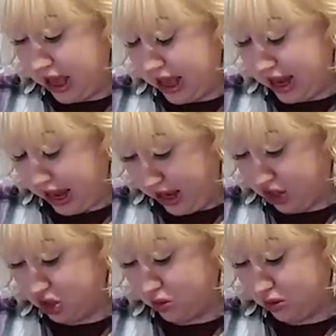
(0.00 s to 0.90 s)
at
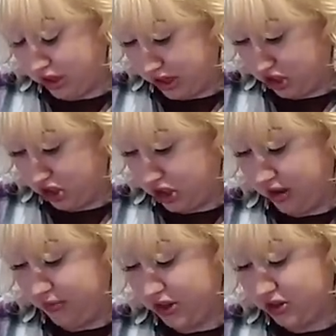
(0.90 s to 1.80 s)
actual
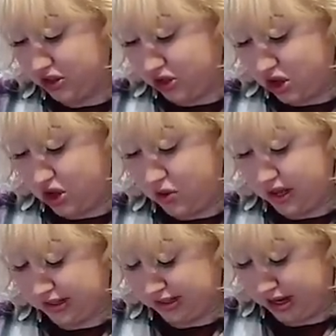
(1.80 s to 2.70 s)
lunchtime, they're so
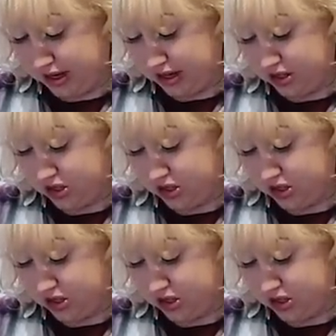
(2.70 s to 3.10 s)
excited